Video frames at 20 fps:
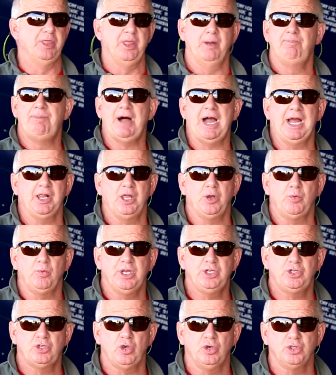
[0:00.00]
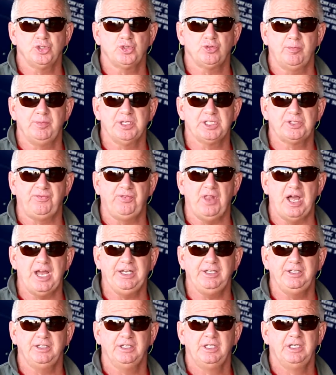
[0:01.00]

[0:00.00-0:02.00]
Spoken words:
the pilot returns from his flight,